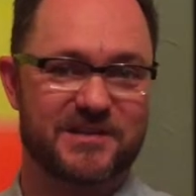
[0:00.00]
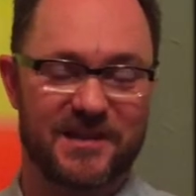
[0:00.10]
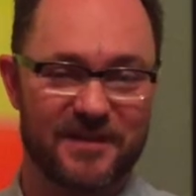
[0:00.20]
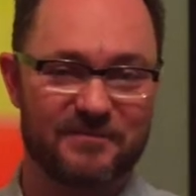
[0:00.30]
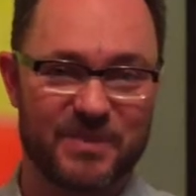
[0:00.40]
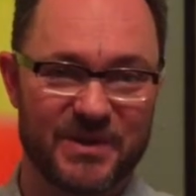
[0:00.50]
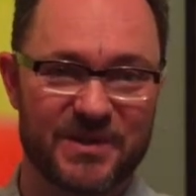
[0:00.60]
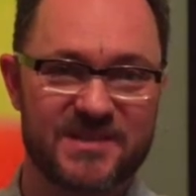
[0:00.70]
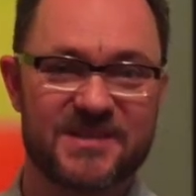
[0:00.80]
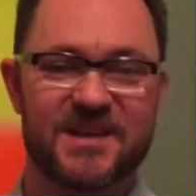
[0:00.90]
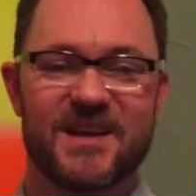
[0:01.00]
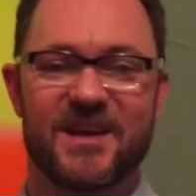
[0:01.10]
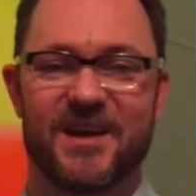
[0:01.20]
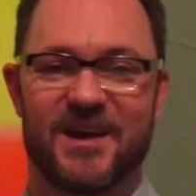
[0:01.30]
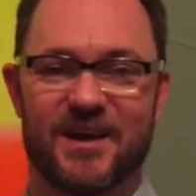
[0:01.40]
because I love books,
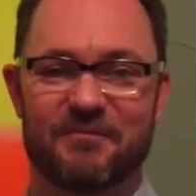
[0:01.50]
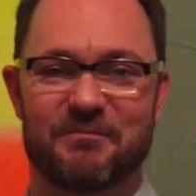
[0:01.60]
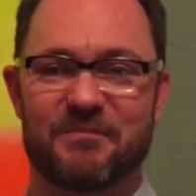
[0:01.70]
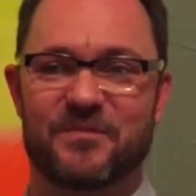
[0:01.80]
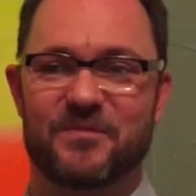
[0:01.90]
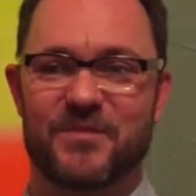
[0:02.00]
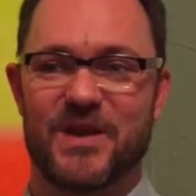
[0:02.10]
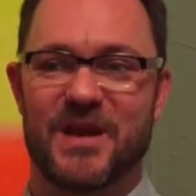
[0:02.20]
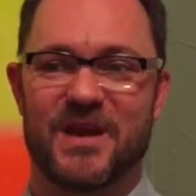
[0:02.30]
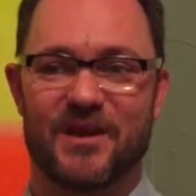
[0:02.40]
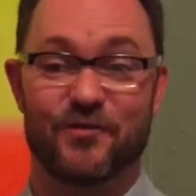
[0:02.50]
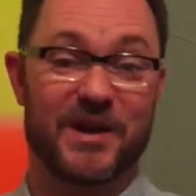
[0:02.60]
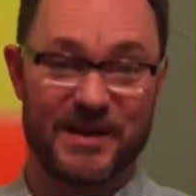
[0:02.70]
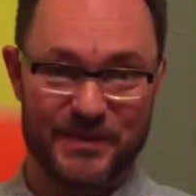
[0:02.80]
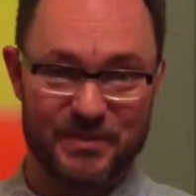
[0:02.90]
um, uh,
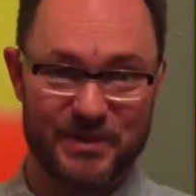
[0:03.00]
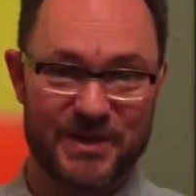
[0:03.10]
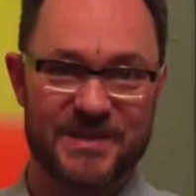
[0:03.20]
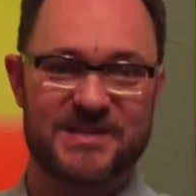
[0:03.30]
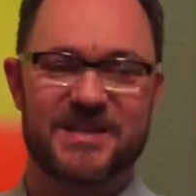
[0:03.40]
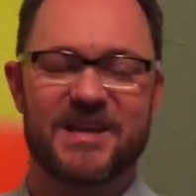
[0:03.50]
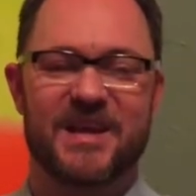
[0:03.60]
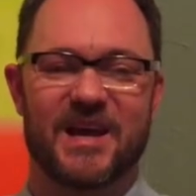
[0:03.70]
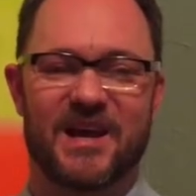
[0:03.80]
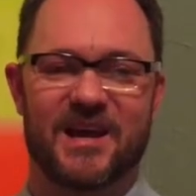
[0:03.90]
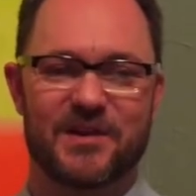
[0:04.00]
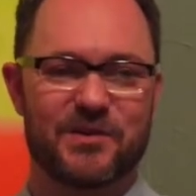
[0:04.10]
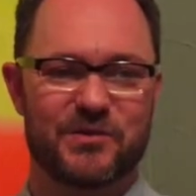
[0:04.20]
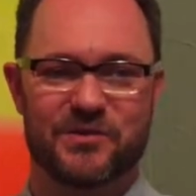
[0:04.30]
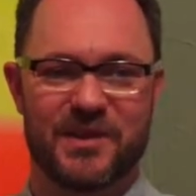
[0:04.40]
regular books. Uh, I
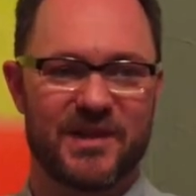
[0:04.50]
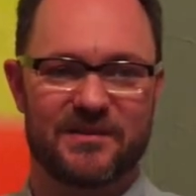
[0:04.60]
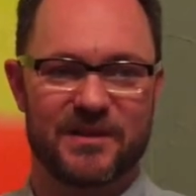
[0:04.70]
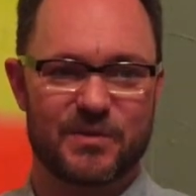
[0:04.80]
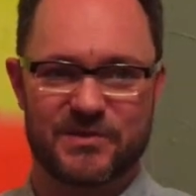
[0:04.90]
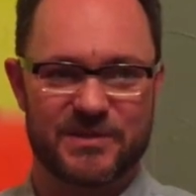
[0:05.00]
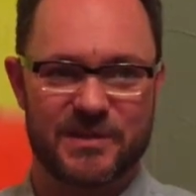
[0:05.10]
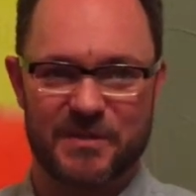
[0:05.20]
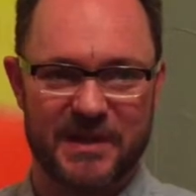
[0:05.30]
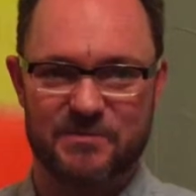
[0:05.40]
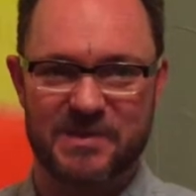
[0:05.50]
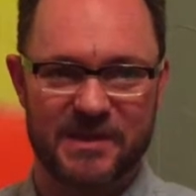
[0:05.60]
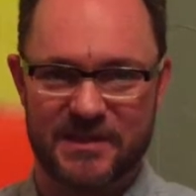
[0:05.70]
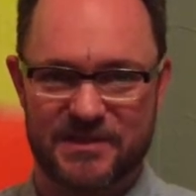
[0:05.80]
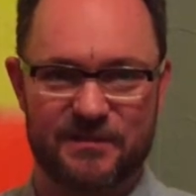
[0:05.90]
knew that it was just something
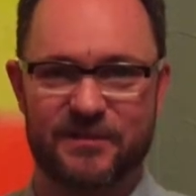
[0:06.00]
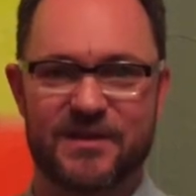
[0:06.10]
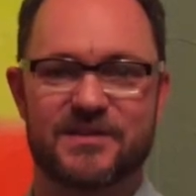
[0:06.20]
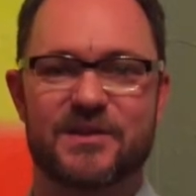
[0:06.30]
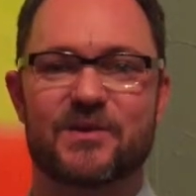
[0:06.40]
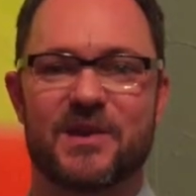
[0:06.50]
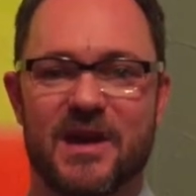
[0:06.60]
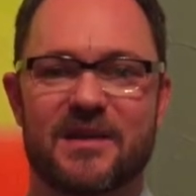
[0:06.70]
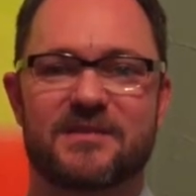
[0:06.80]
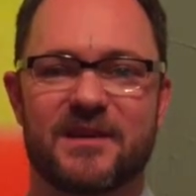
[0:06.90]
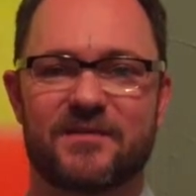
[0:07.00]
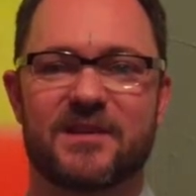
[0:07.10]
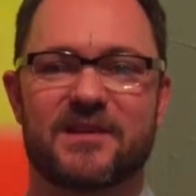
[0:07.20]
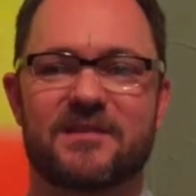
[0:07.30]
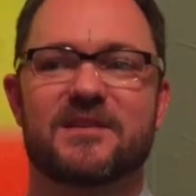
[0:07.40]
completely different. So yeah,
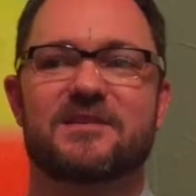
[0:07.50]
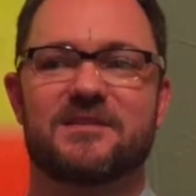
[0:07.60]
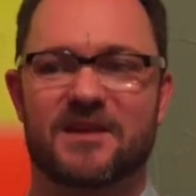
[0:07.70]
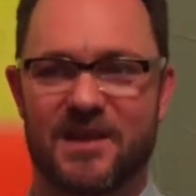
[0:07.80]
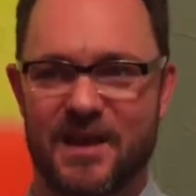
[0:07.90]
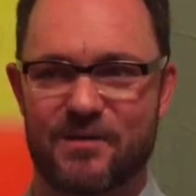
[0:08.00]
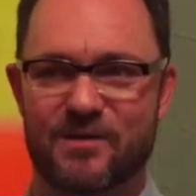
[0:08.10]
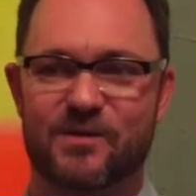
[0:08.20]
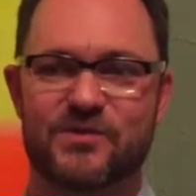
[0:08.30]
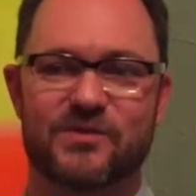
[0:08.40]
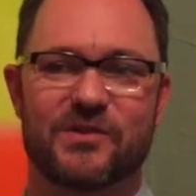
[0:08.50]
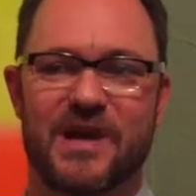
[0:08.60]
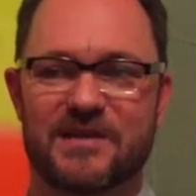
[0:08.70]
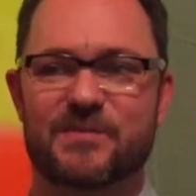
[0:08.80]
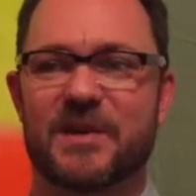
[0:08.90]
definitely the, the countercultural
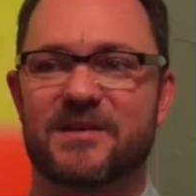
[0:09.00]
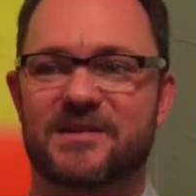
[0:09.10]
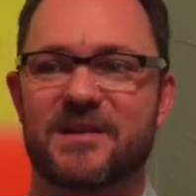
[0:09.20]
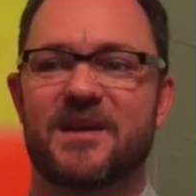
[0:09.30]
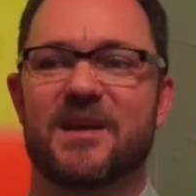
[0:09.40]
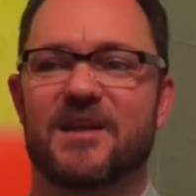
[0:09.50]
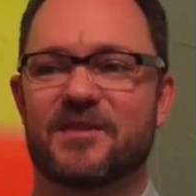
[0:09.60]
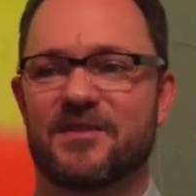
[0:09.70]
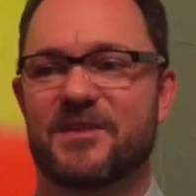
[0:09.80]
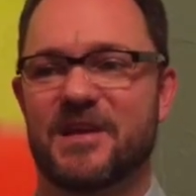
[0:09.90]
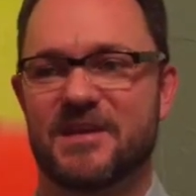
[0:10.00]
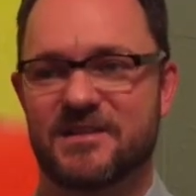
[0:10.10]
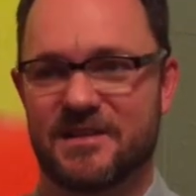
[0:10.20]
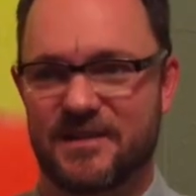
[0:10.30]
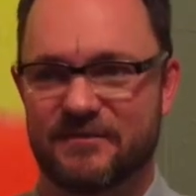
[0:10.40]
aspect and the, the
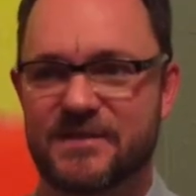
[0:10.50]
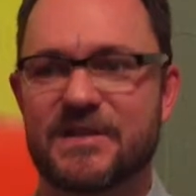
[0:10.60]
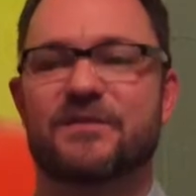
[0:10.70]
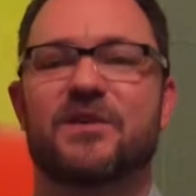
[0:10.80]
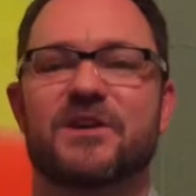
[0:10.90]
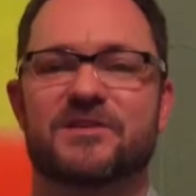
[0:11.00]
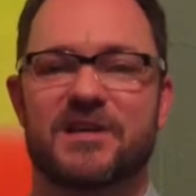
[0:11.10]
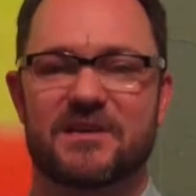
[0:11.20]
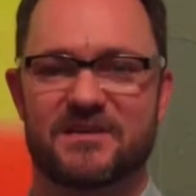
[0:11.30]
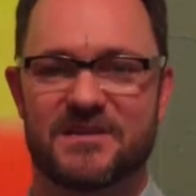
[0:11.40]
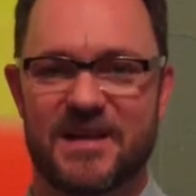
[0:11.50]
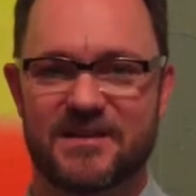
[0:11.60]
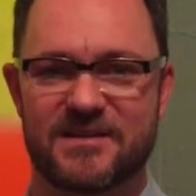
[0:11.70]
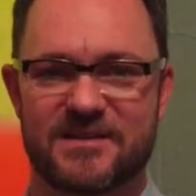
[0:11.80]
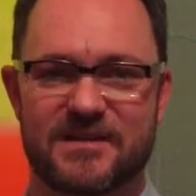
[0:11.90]
idea of difference and,
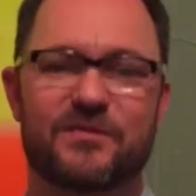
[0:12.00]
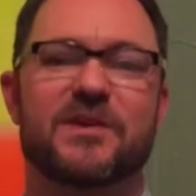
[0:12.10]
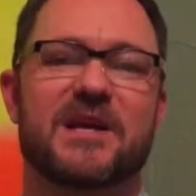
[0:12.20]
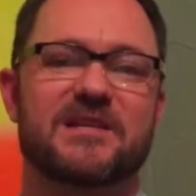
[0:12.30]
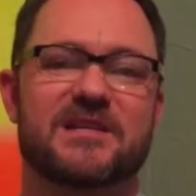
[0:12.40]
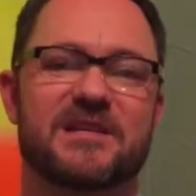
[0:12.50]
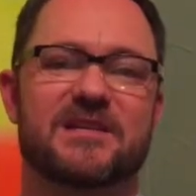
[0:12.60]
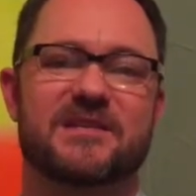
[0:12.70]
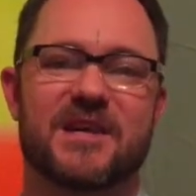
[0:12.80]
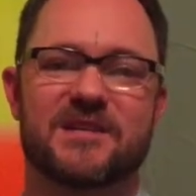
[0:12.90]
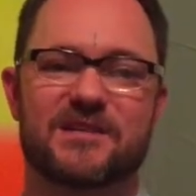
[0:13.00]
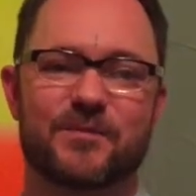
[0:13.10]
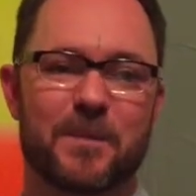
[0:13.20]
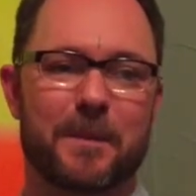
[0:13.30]
and different ideas and